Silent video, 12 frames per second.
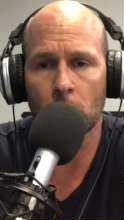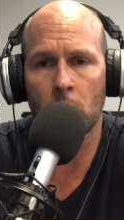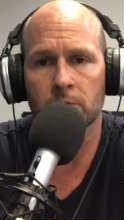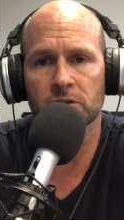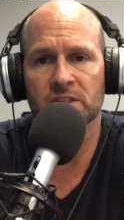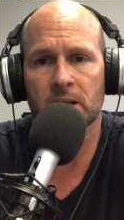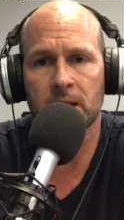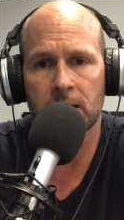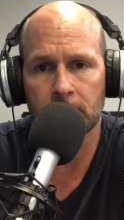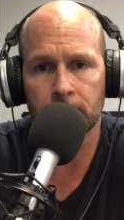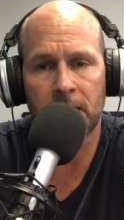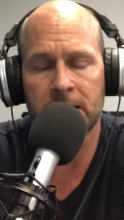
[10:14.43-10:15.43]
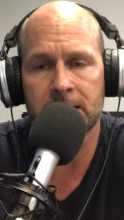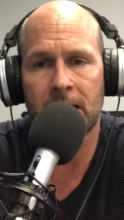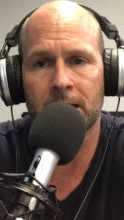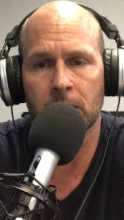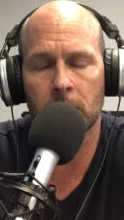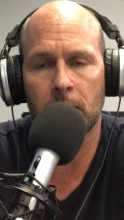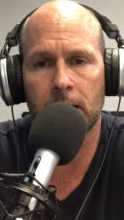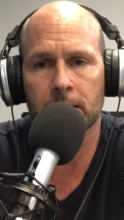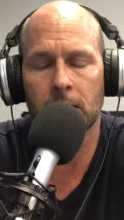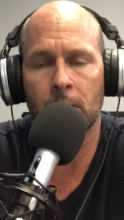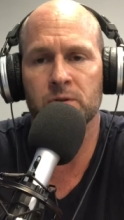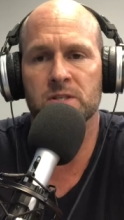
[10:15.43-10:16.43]
all of a sudden at 8, 9
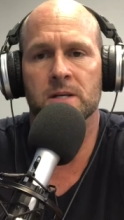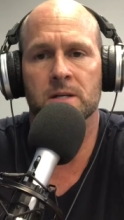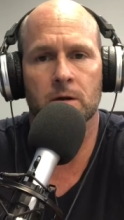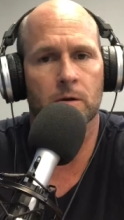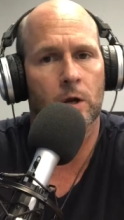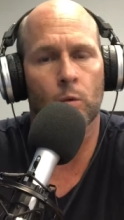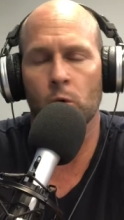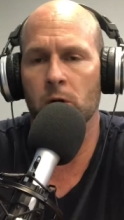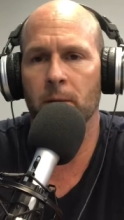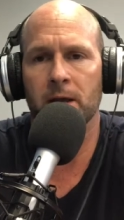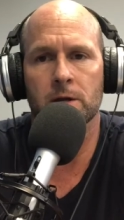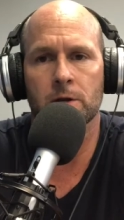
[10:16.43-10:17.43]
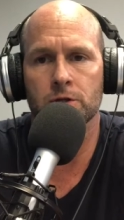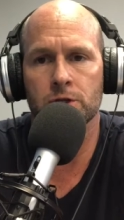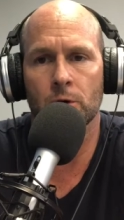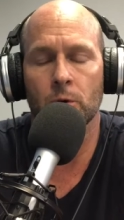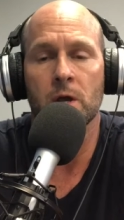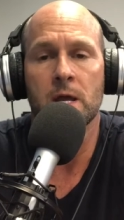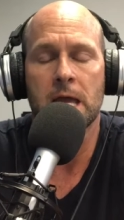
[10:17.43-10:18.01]
o'clock, I'm sitting there like, what am I going to do?